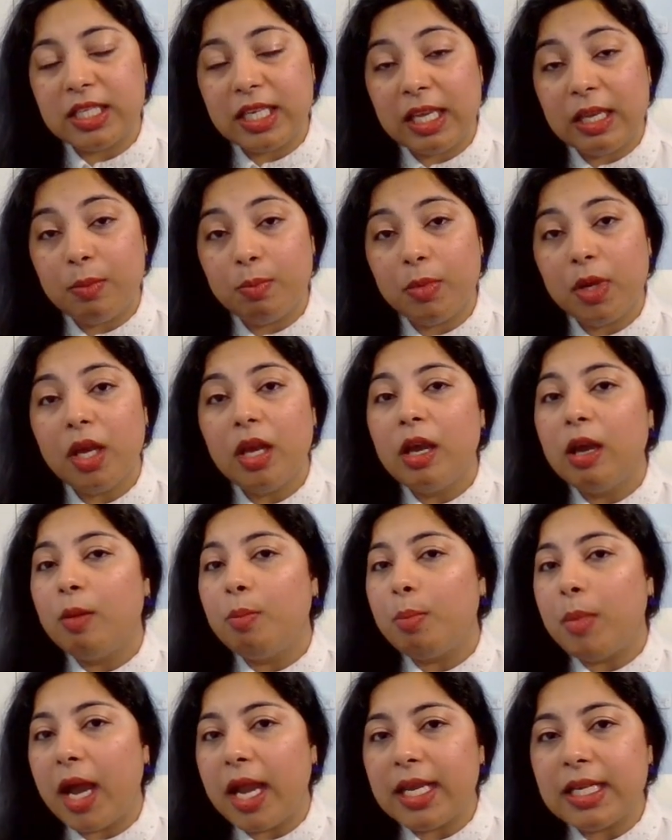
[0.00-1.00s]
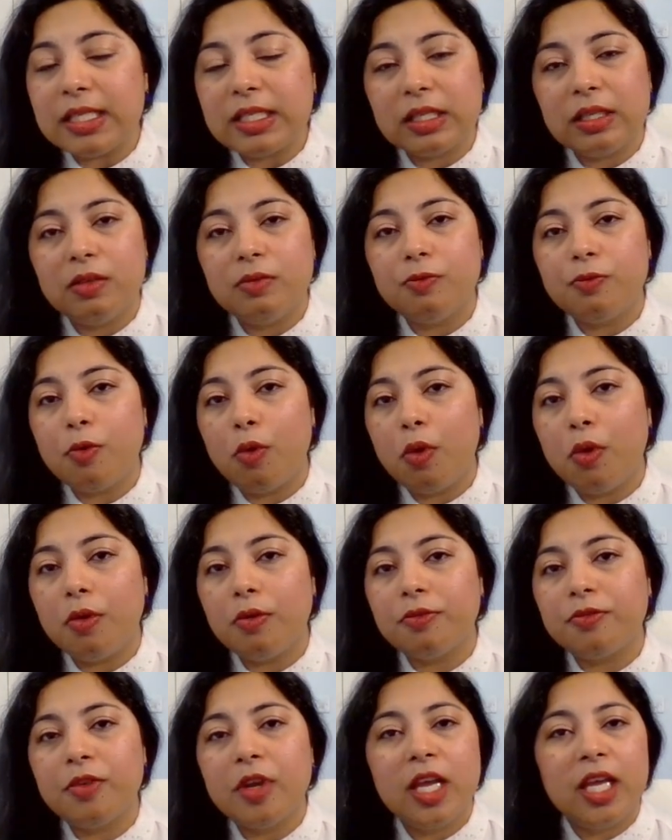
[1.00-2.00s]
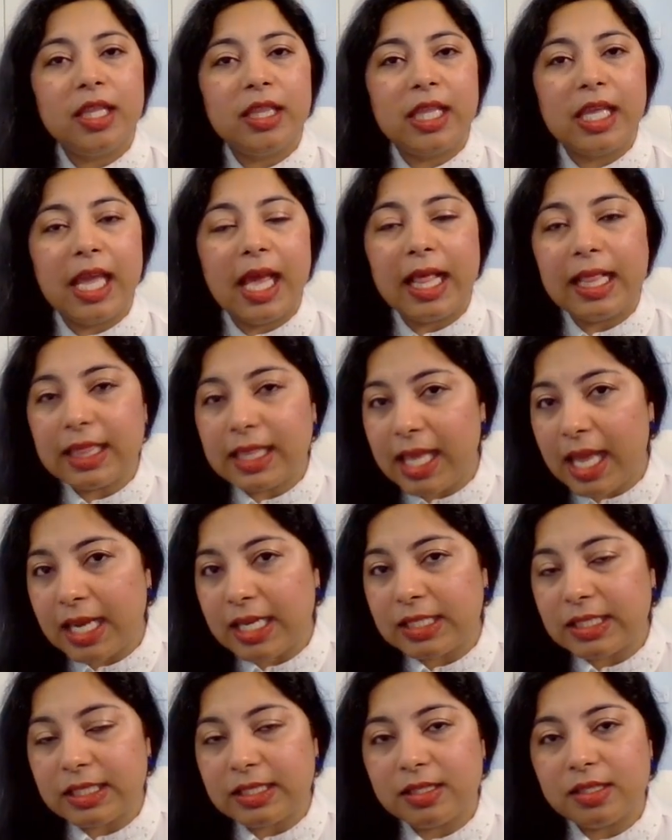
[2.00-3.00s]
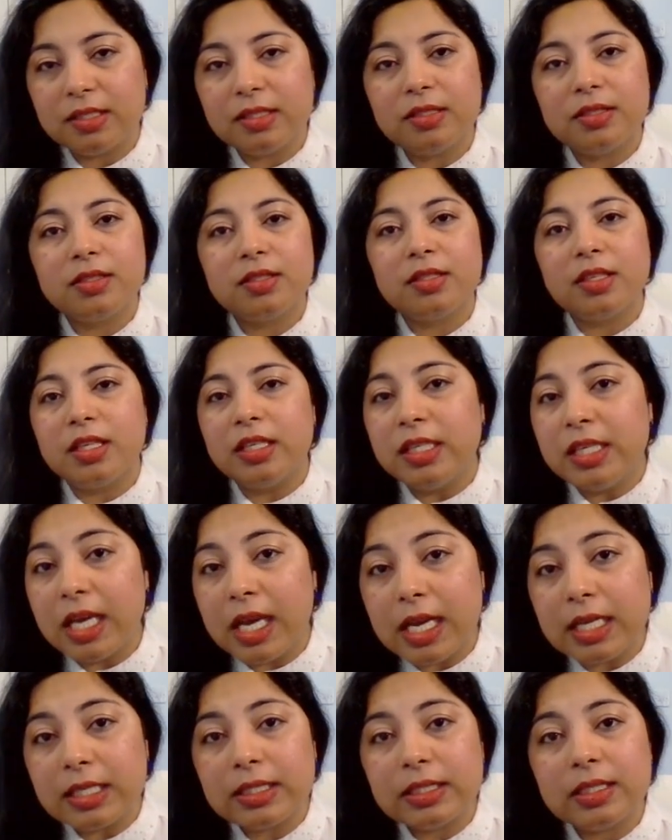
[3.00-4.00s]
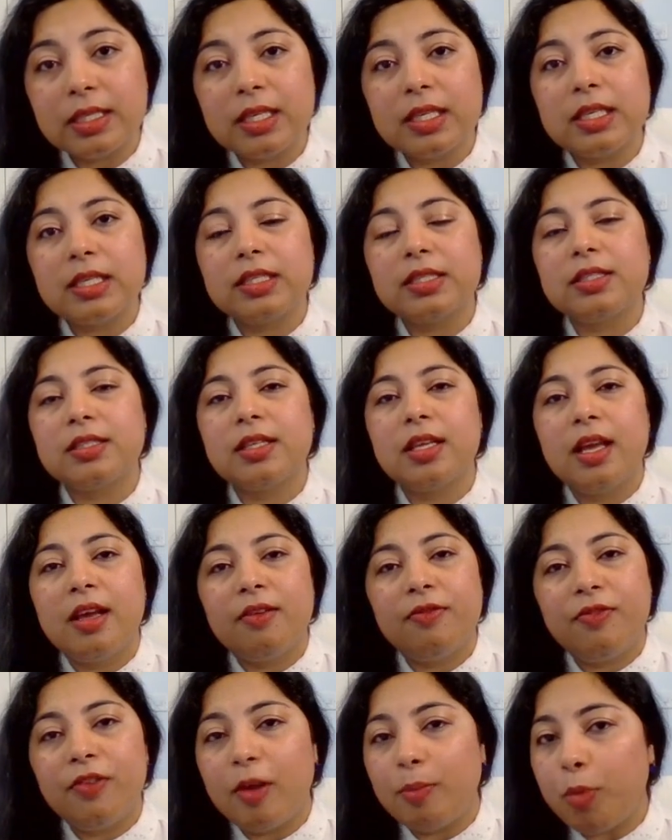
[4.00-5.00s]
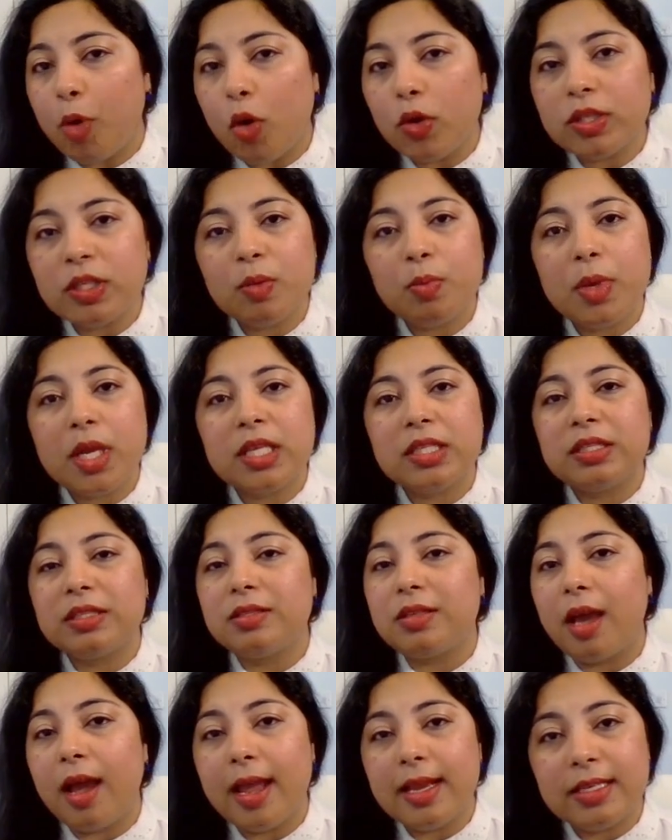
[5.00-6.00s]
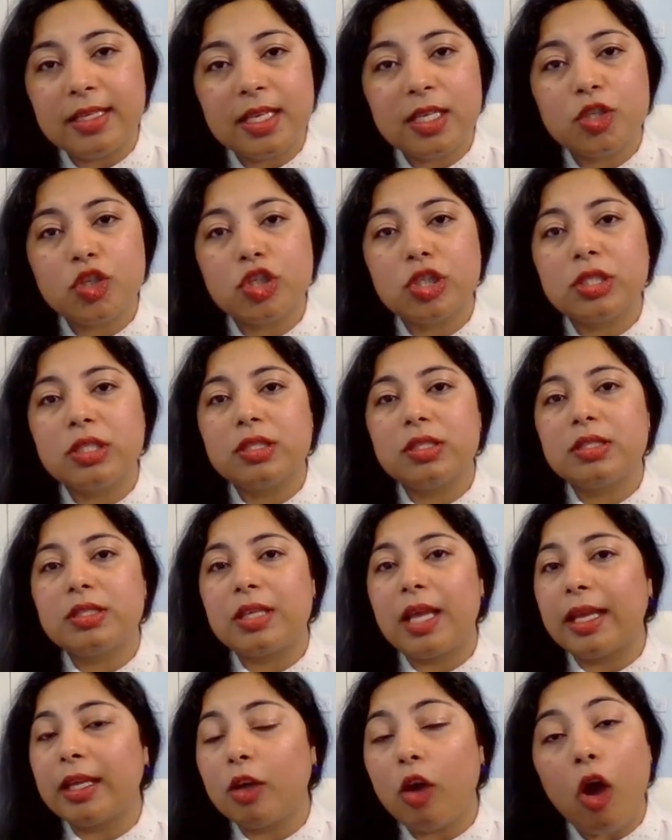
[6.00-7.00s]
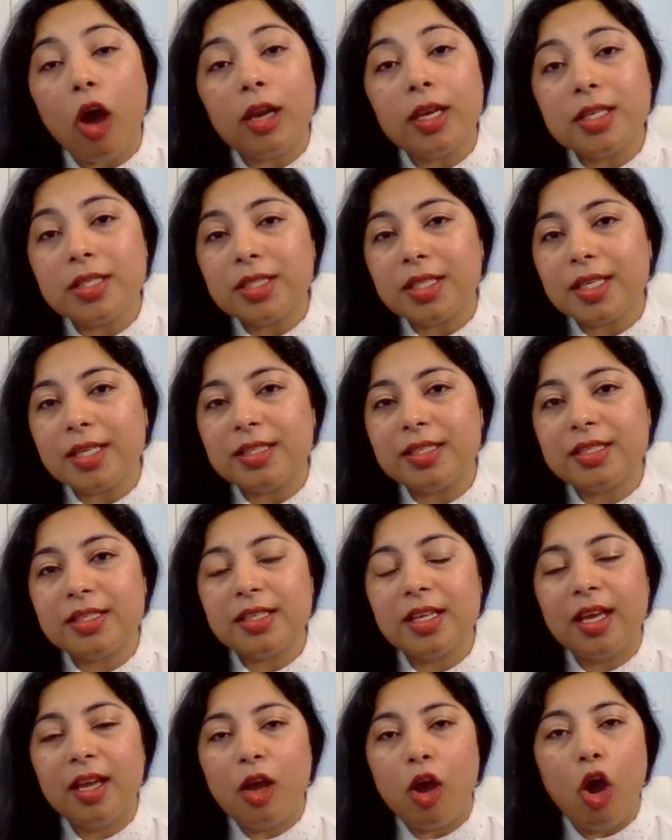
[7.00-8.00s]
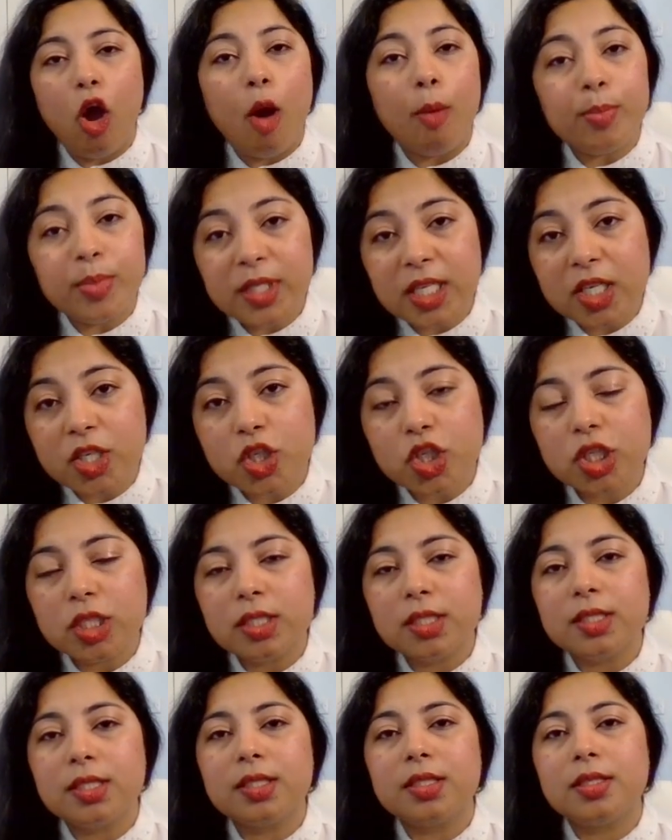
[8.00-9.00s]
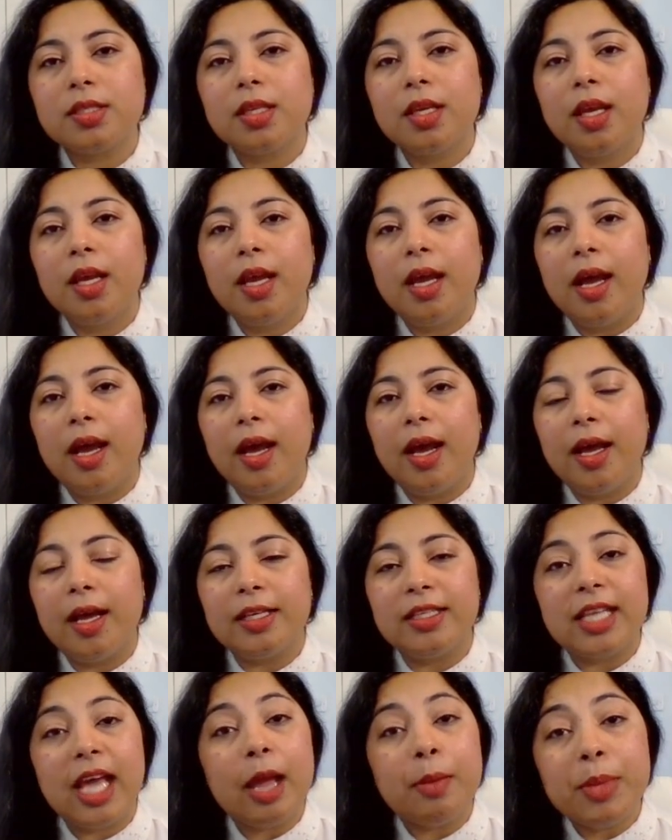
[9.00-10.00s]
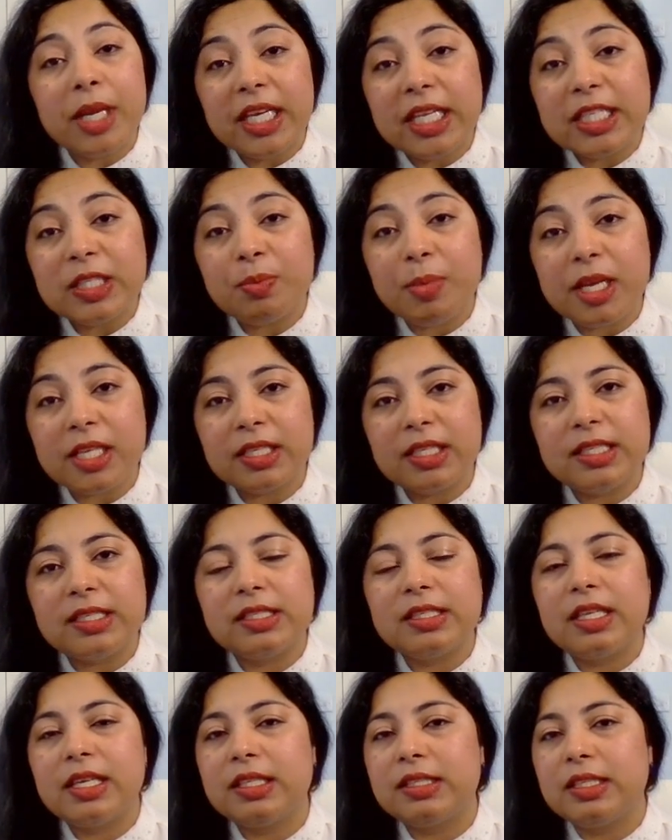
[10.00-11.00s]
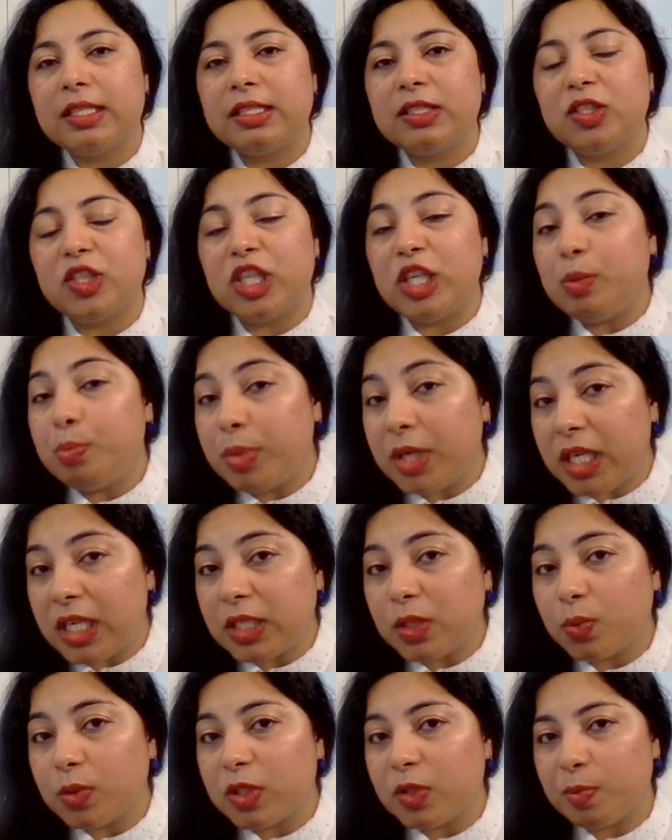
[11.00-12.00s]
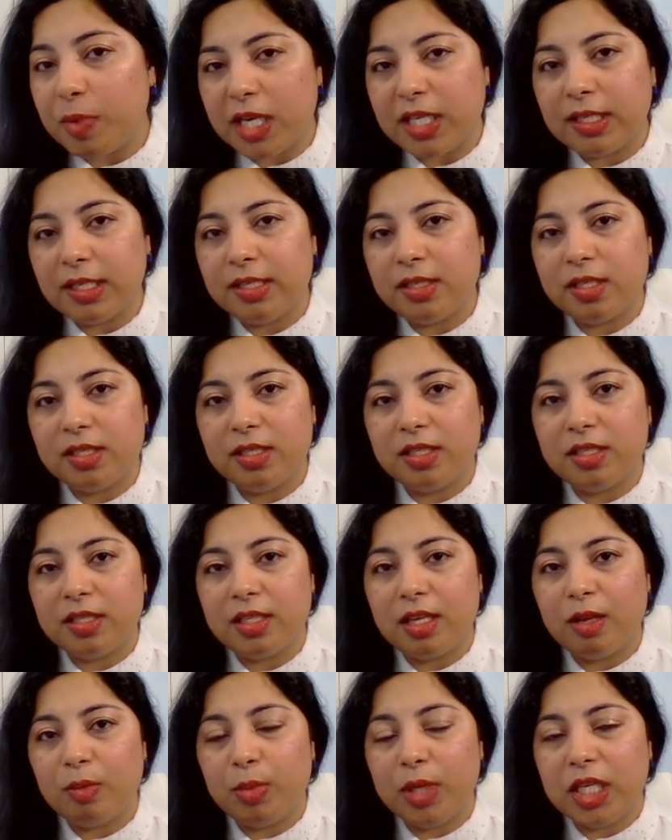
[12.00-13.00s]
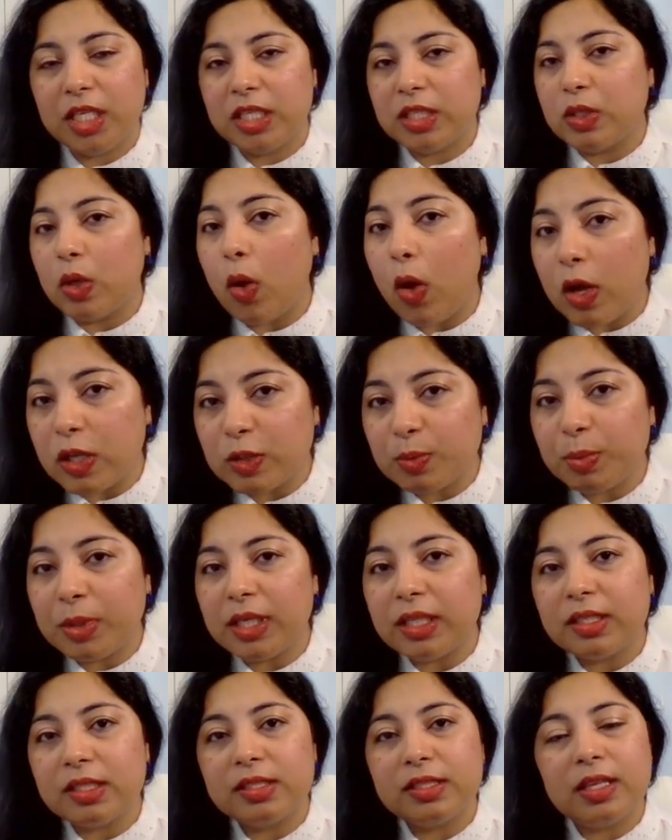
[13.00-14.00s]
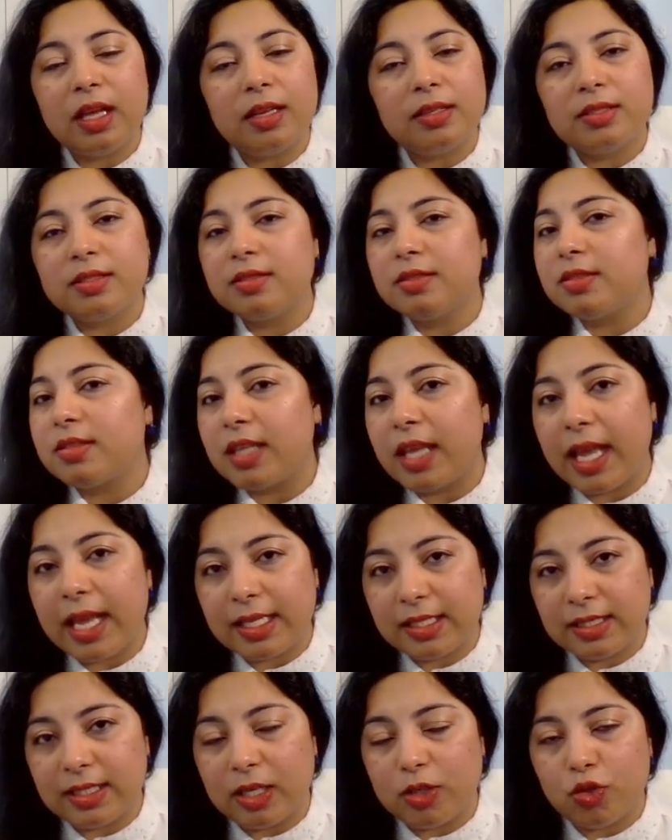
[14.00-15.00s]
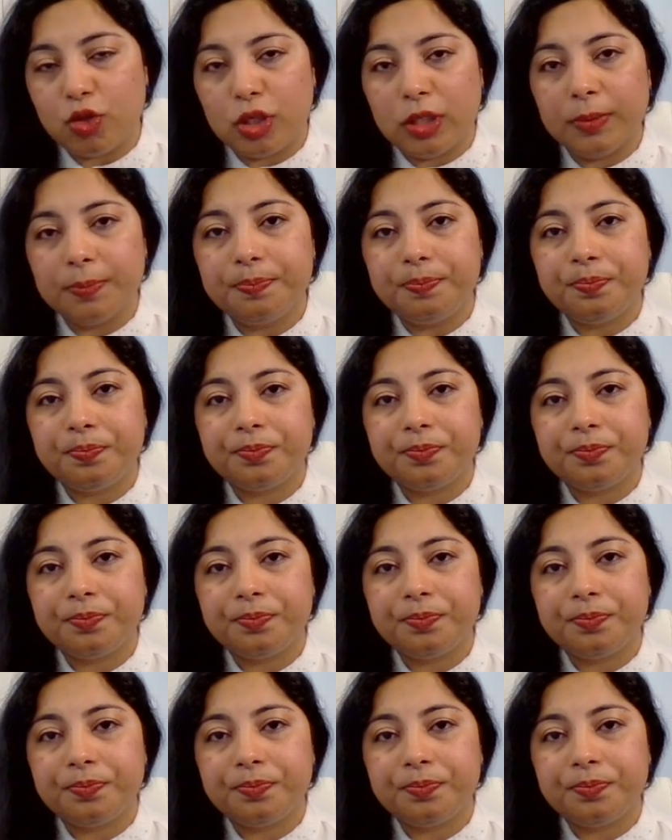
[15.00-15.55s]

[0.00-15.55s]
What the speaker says: team might involve the healthcare assistants, nurses, phlebotomists, dietitians, psychologists, opticians, diabetes specialist nurses, GPs with special interest in diabetes, hospital consultants, etc.